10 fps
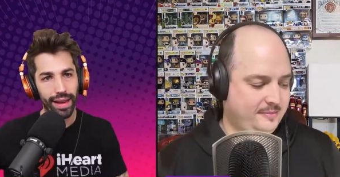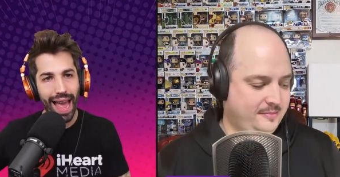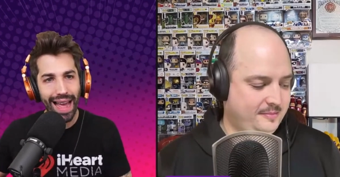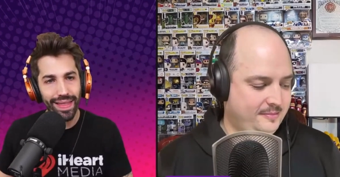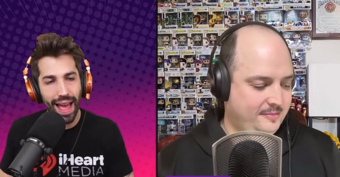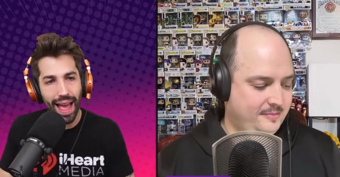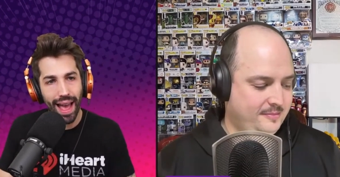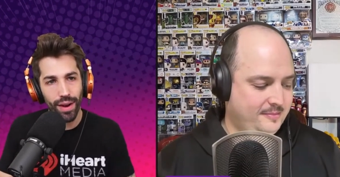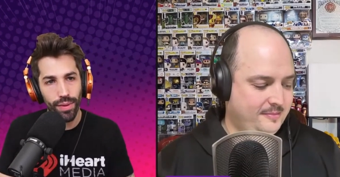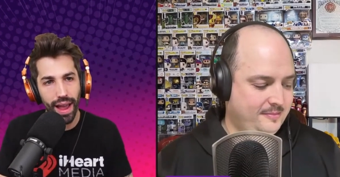Speaker 1: Cat in the
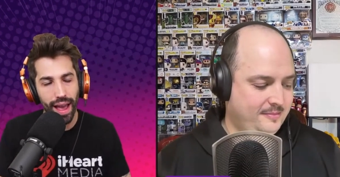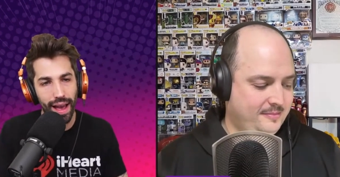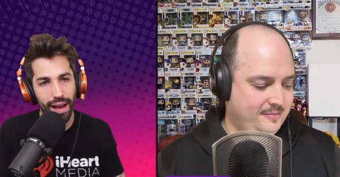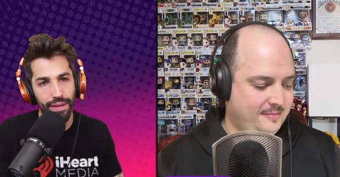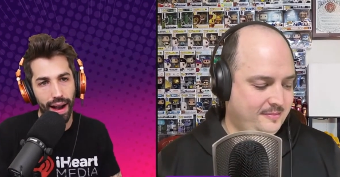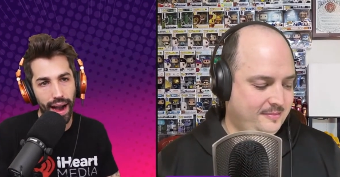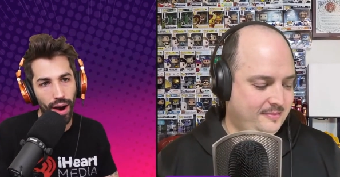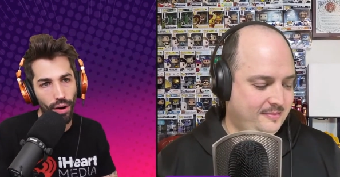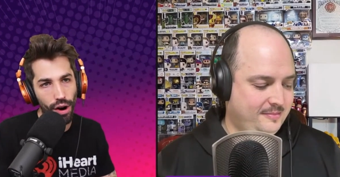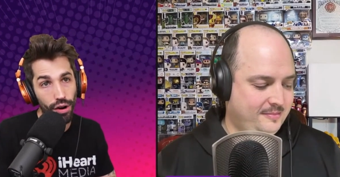Hat, we have
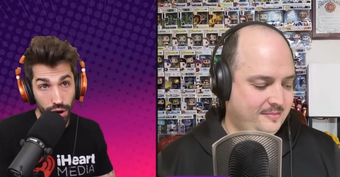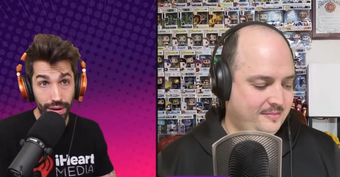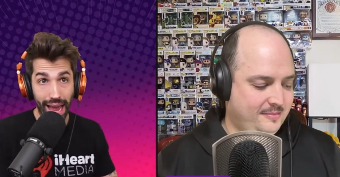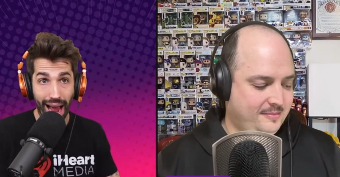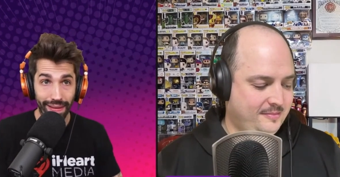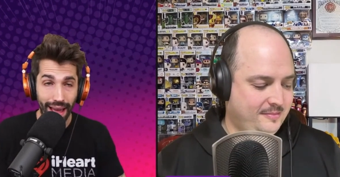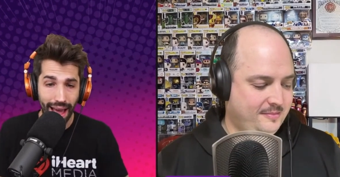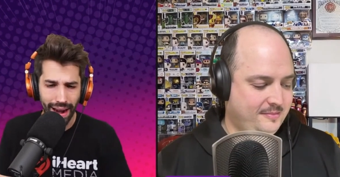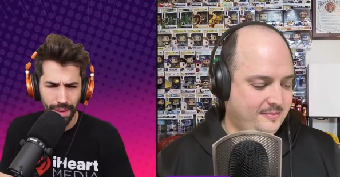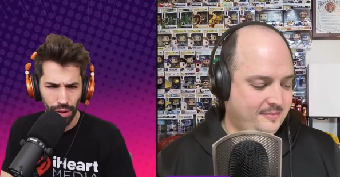our new Cat in the
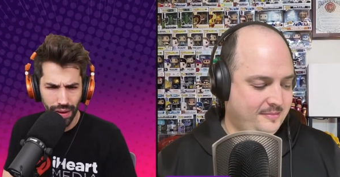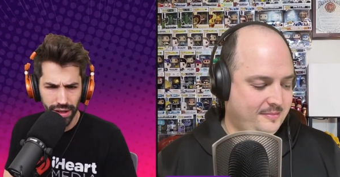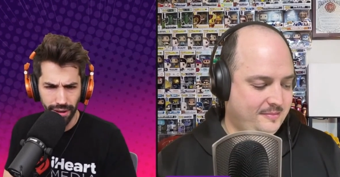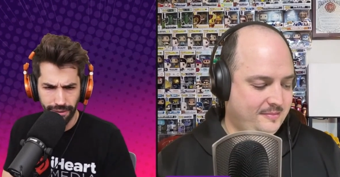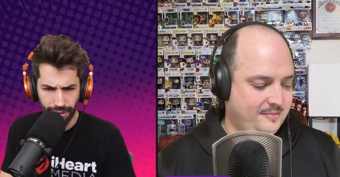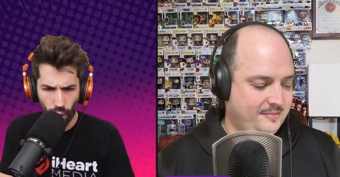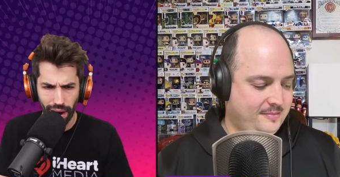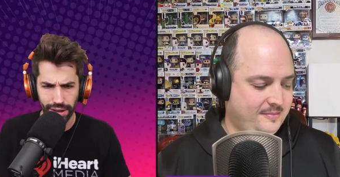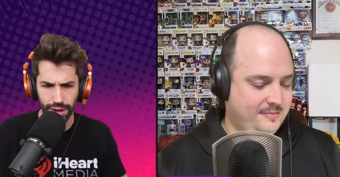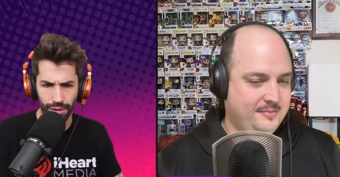Hat. I believe it's a
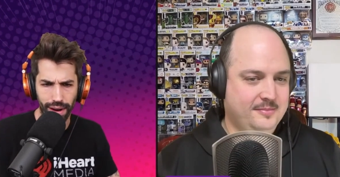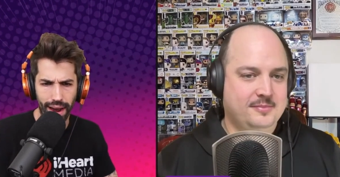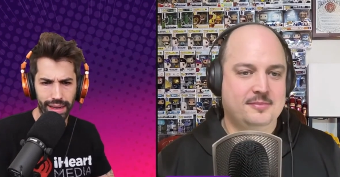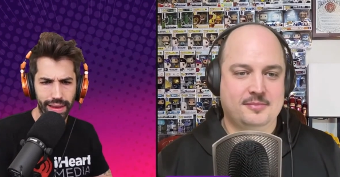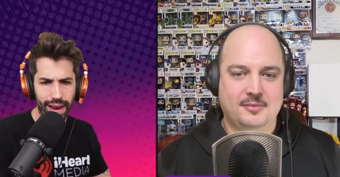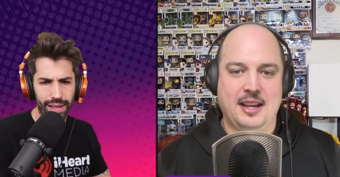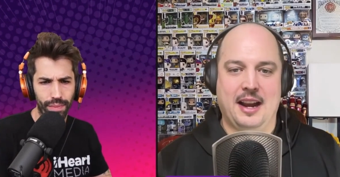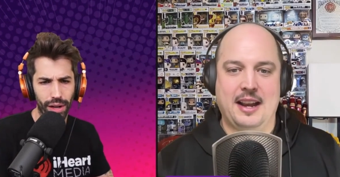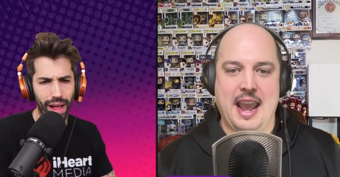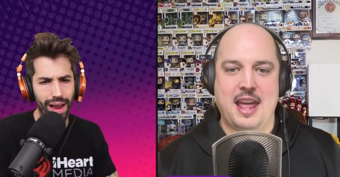voice, correct? And that yeah,
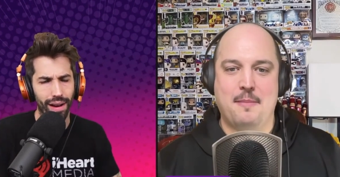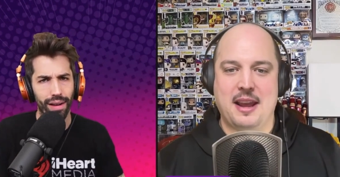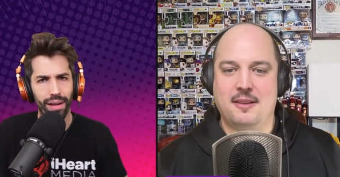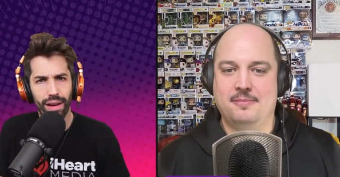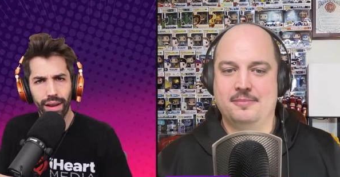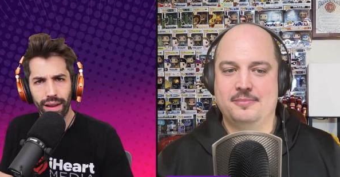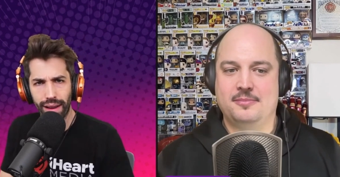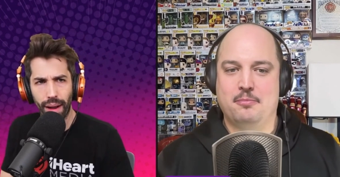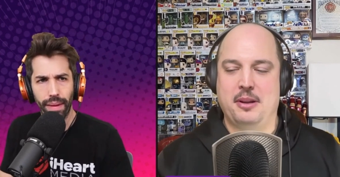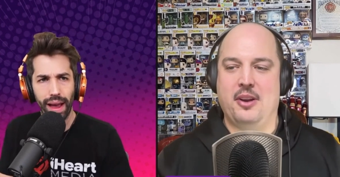is Bill Hader.
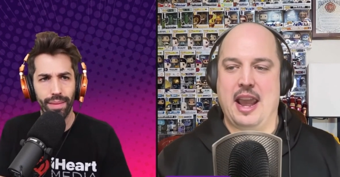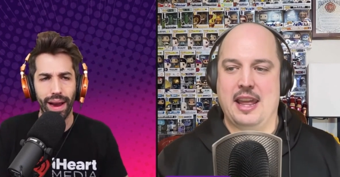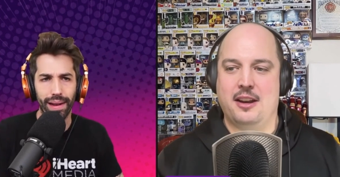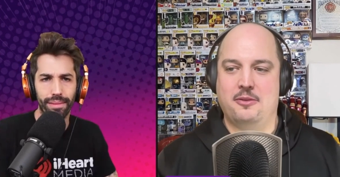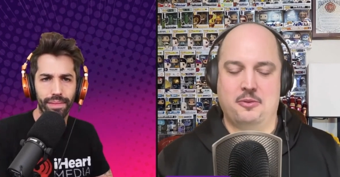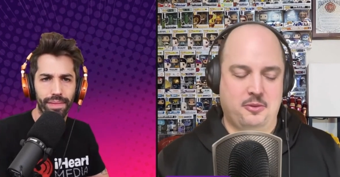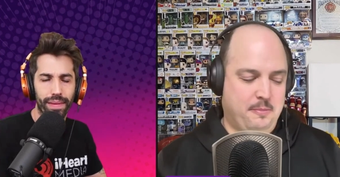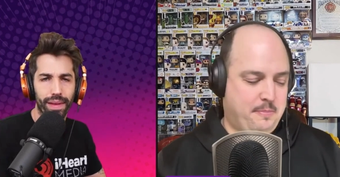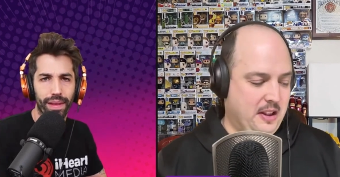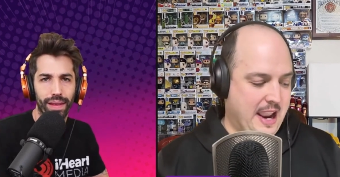
Speaker 2: Yeah, Bill Hader.
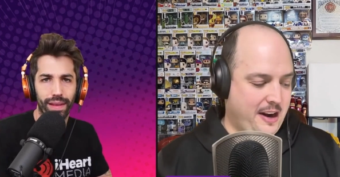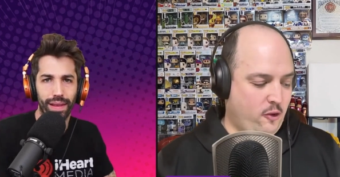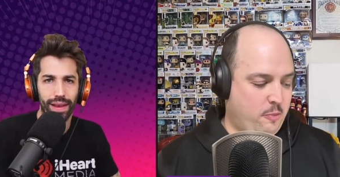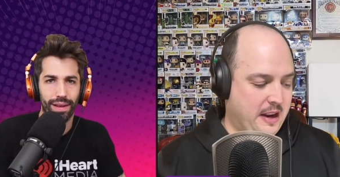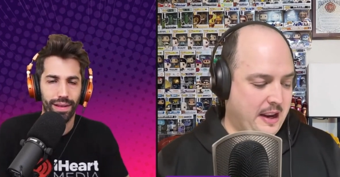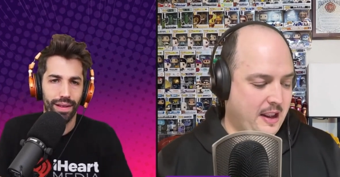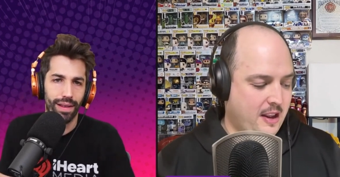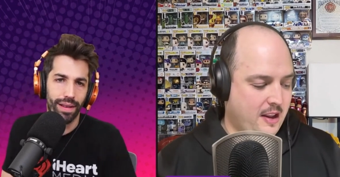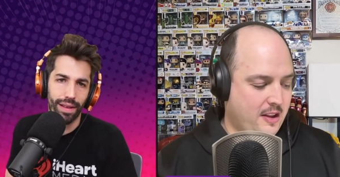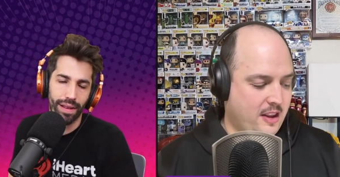Bill Hader will be
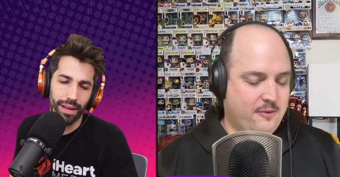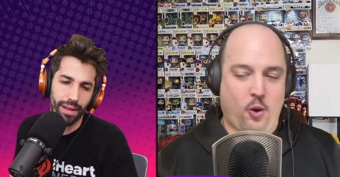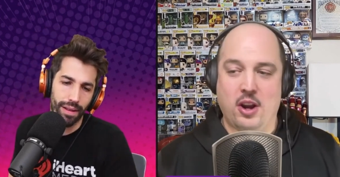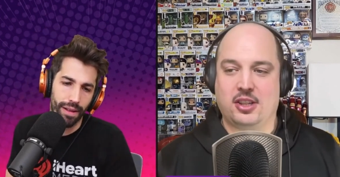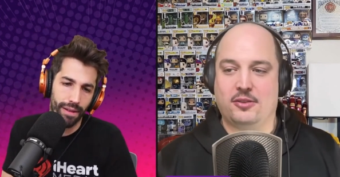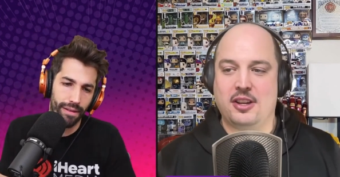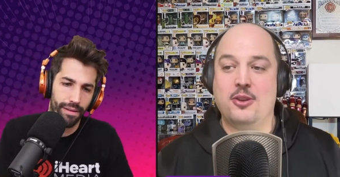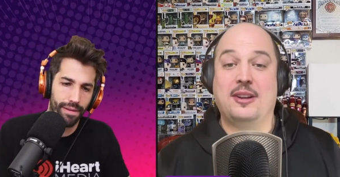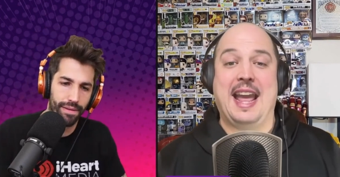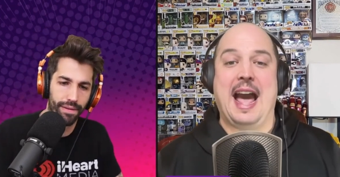the voice of the
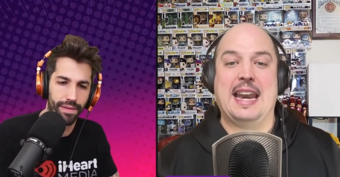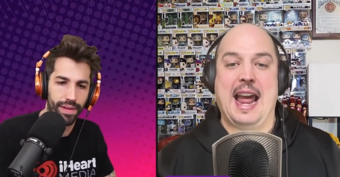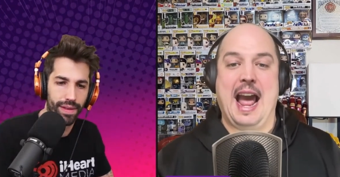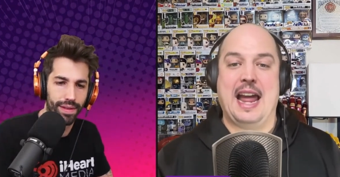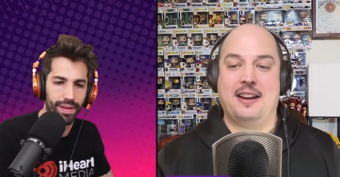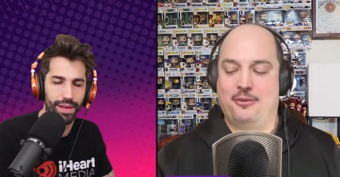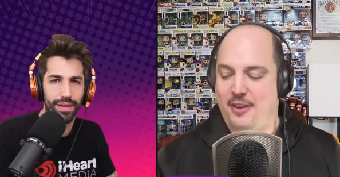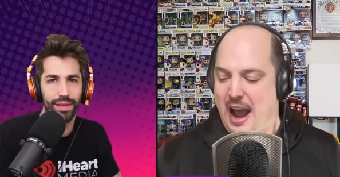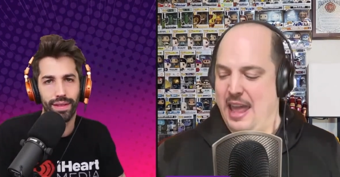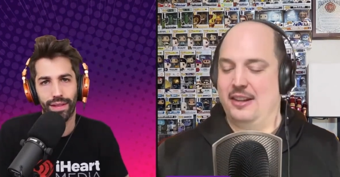new Cat in Hat.
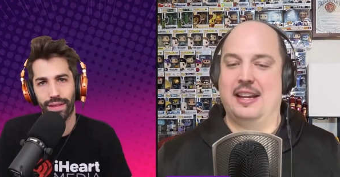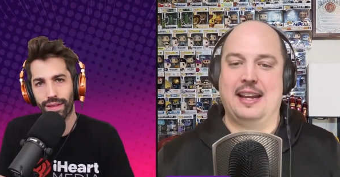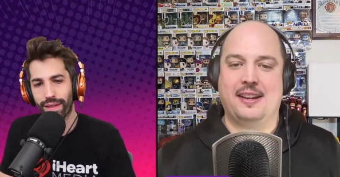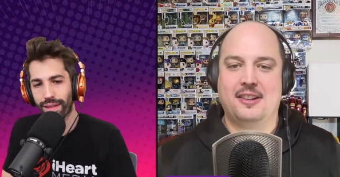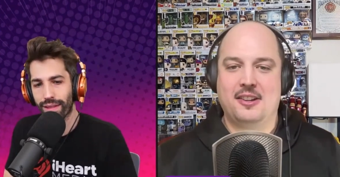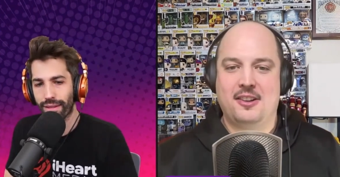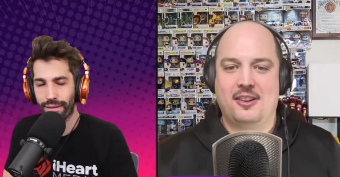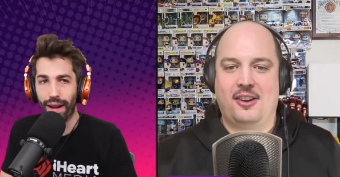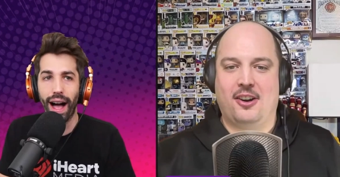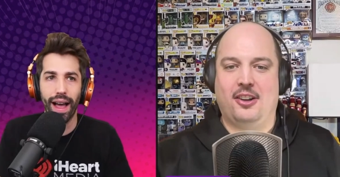Finally,
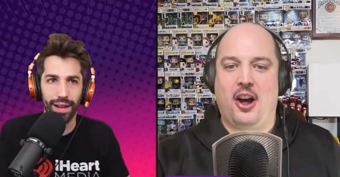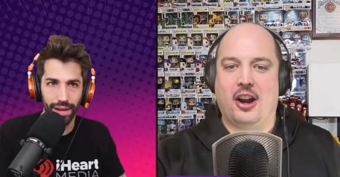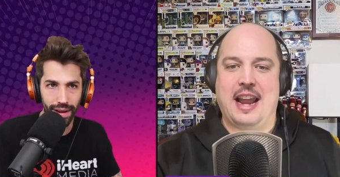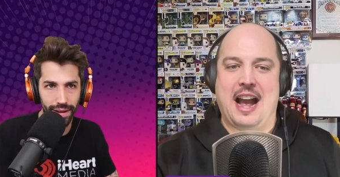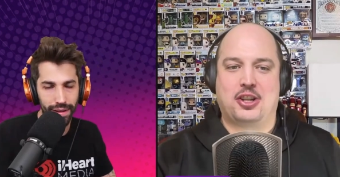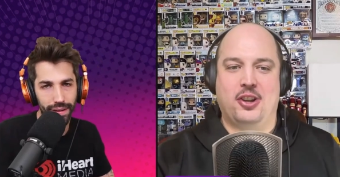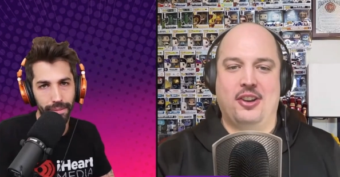finally, National